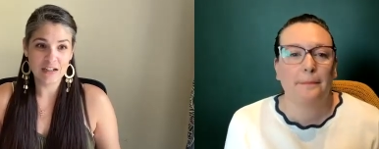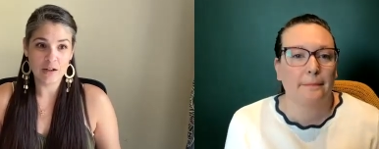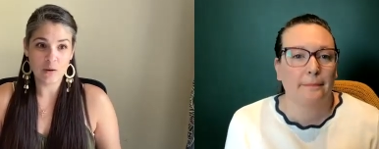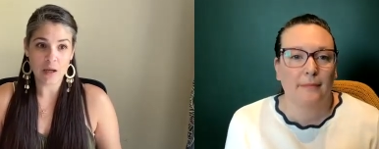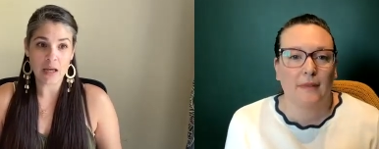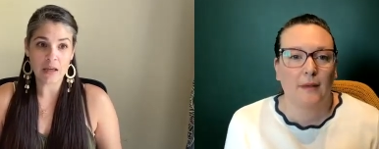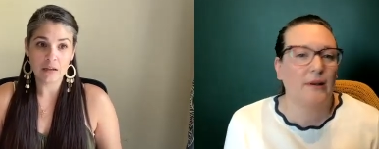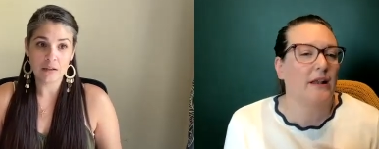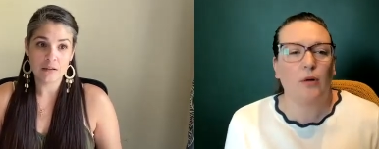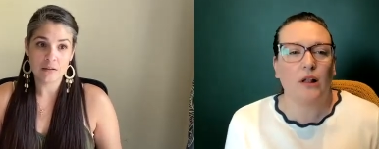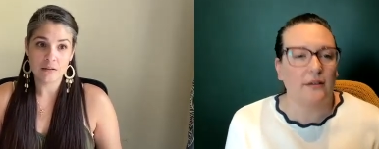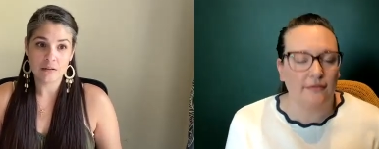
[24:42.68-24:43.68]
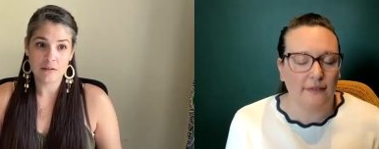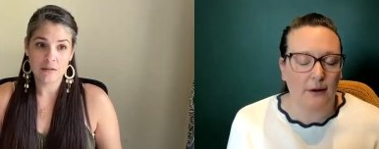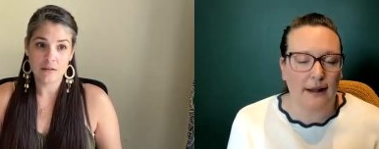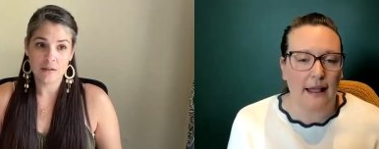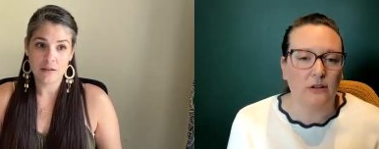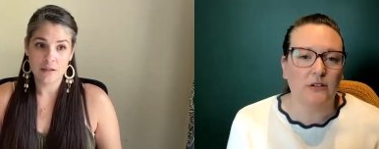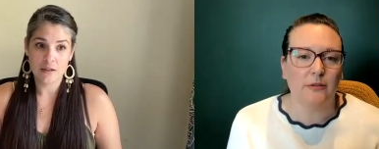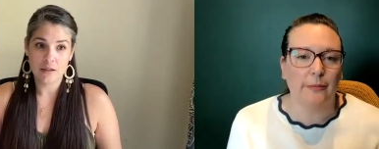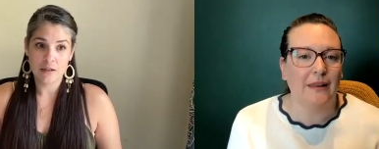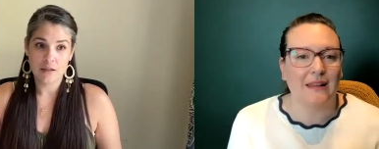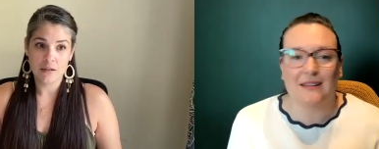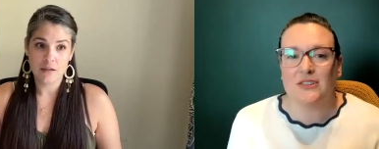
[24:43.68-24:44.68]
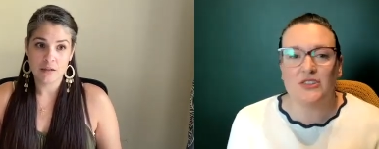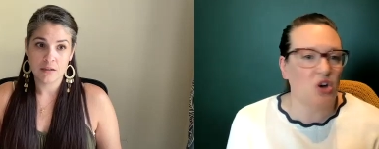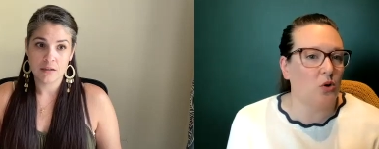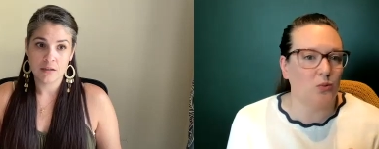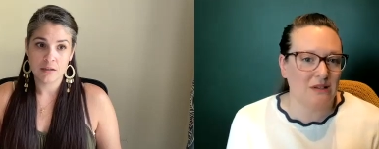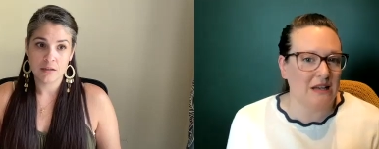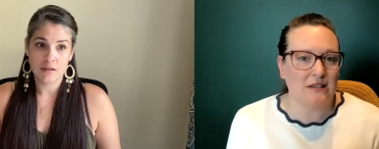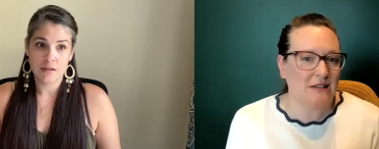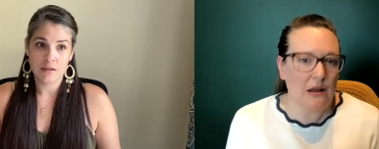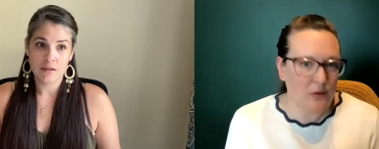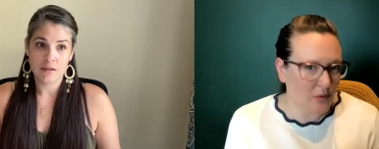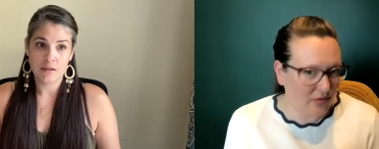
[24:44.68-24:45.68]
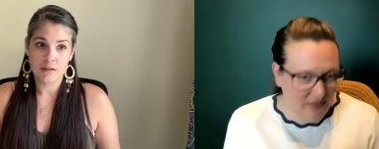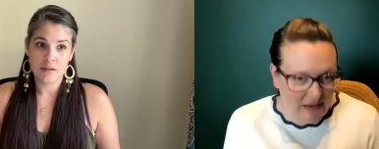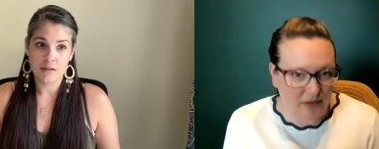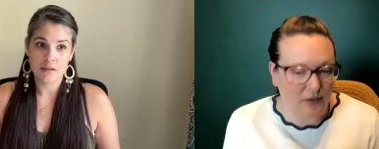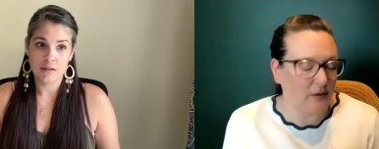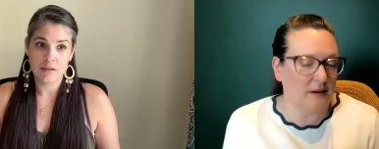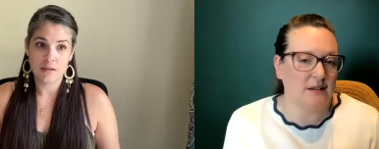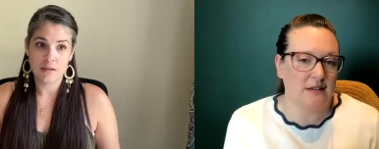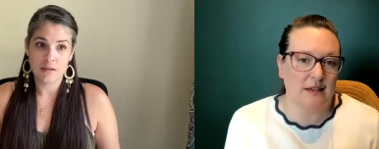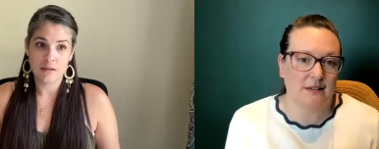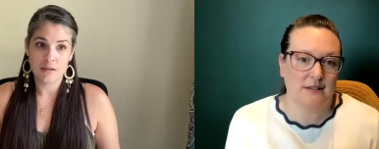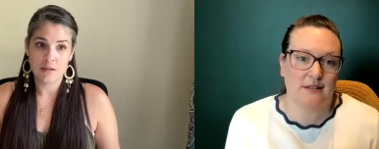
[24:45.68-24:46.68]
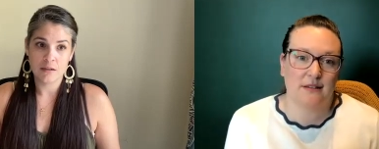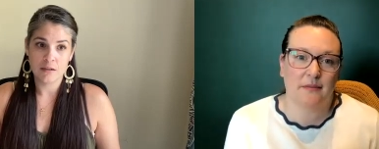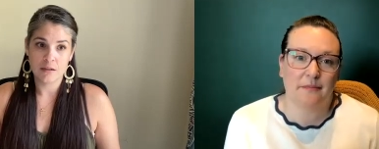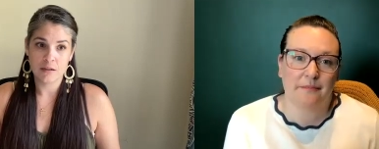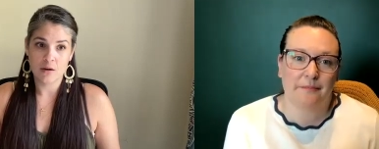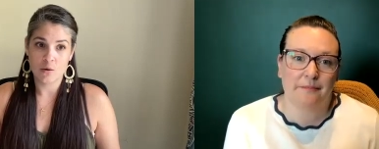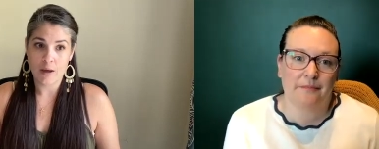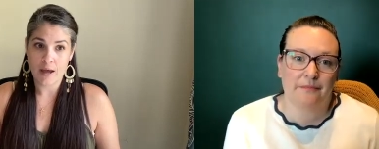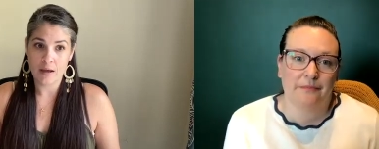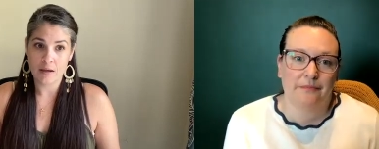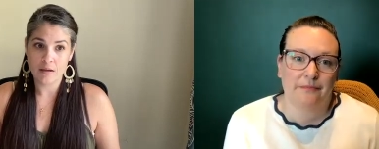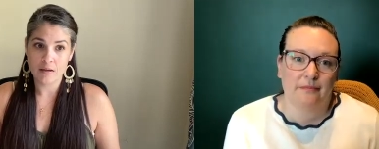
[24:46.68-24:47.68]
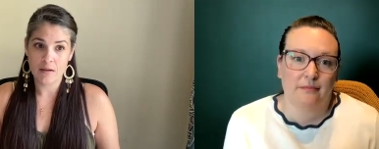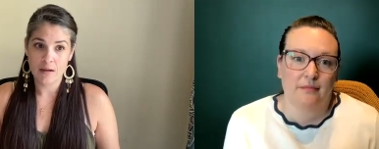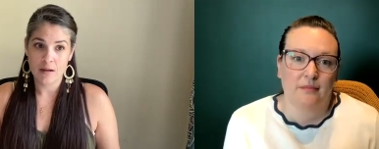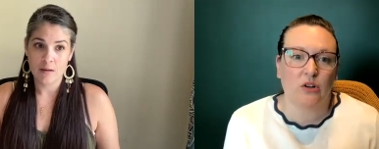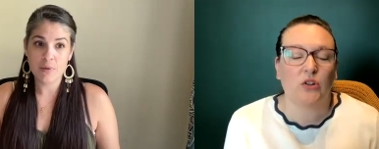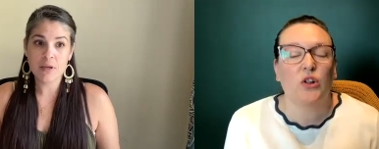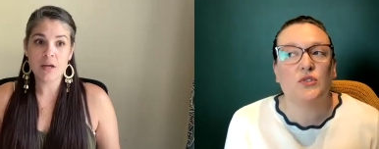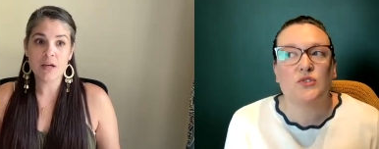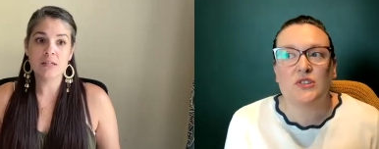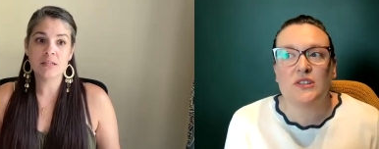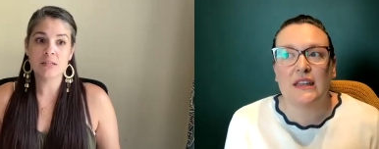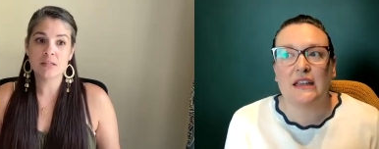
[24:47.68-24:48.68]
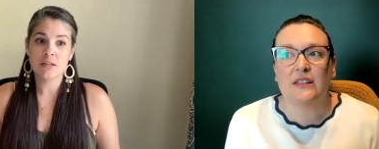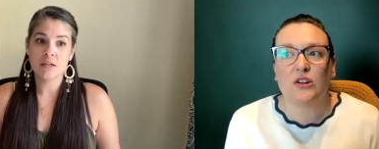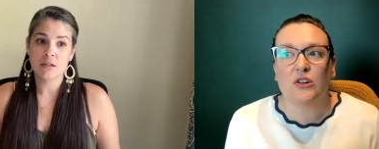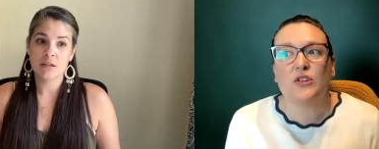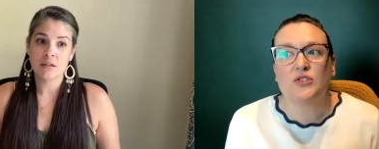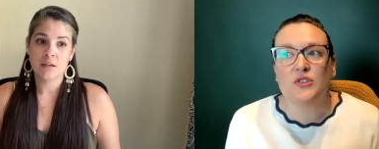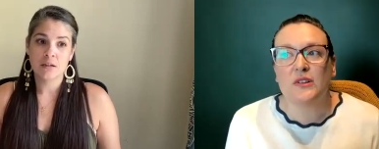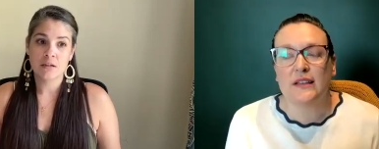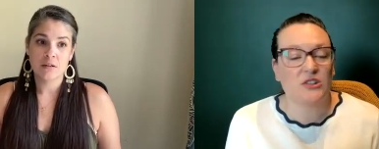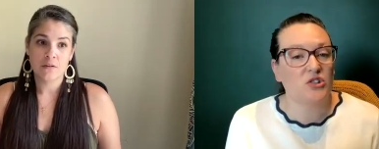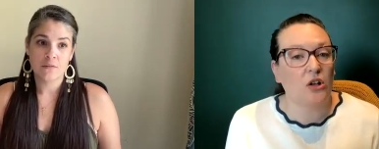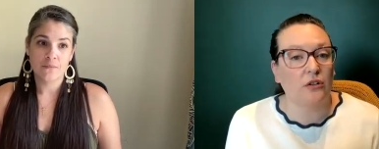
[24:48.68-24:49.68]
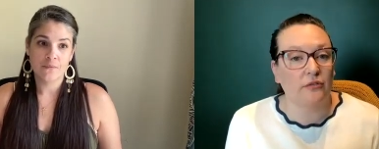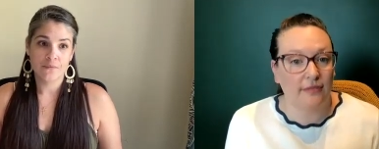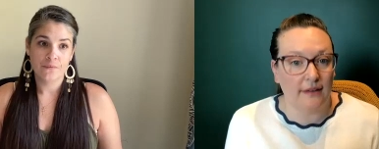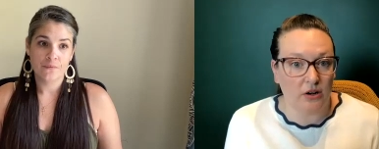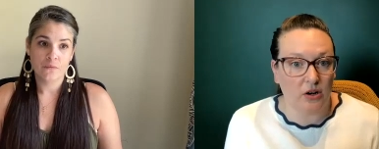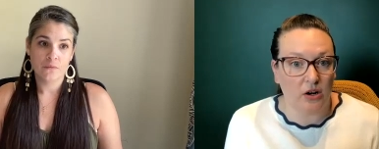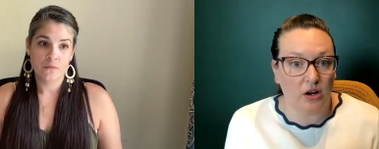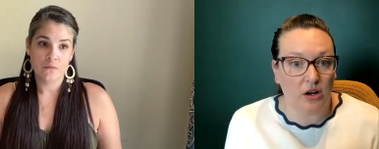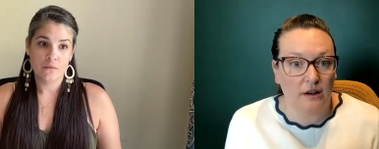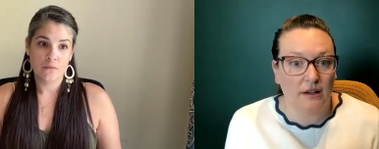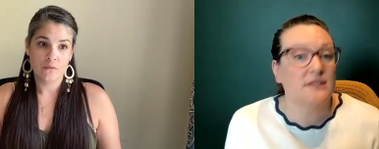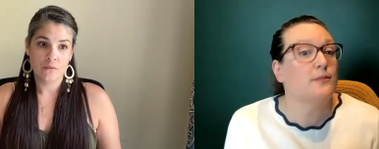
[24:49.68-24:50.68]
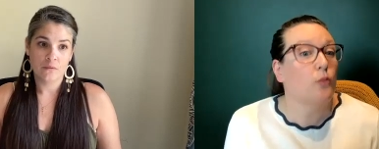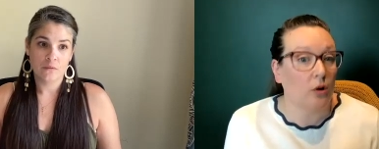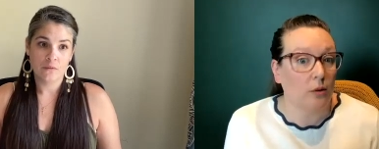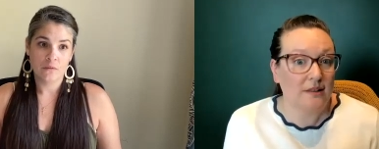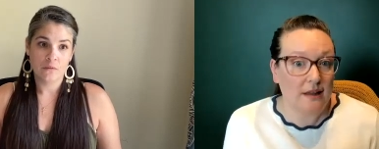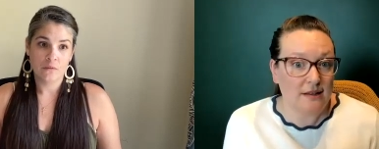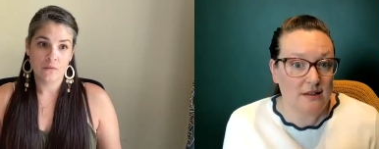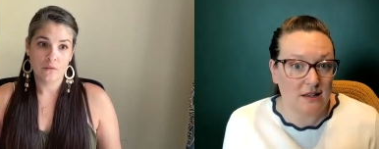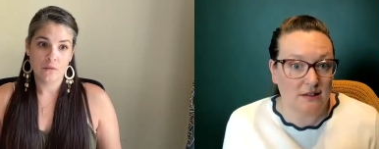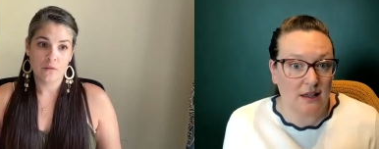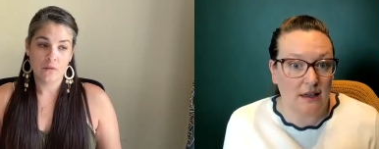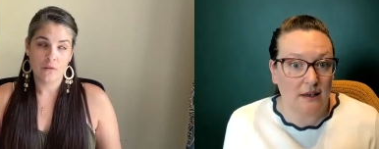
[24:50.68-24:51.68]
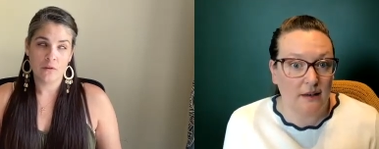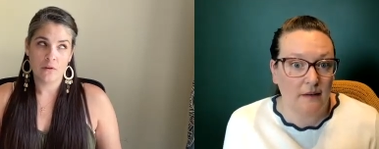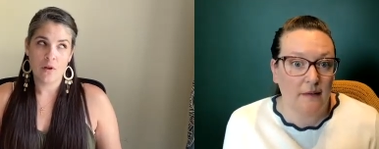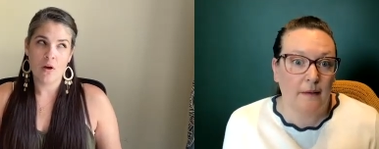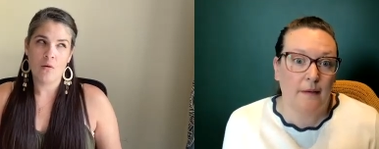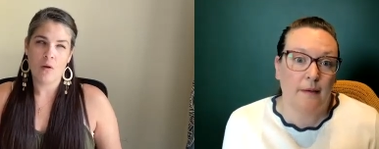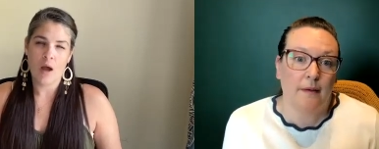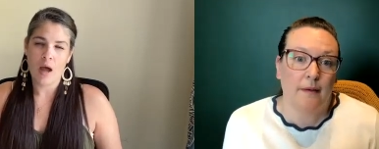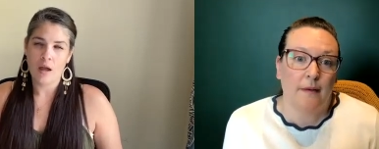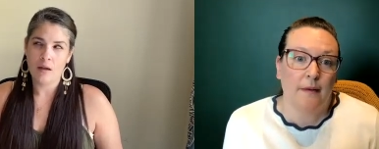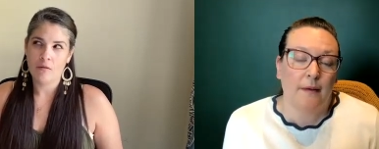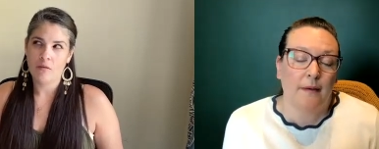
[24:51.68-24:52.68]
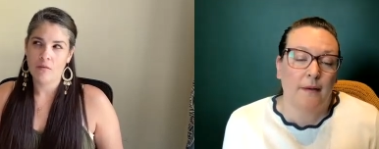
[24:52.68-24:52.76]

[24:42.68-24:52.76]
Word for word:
Speaker 1: Okay.
Speaker 2: I can probably figure it out, but like they don't taste how you think they're going to taste.
Speaker 1: Okay.
Speaker 2: They're closer to like a salt and vinegar is more what that tastes like.
Speaker 1: Okay.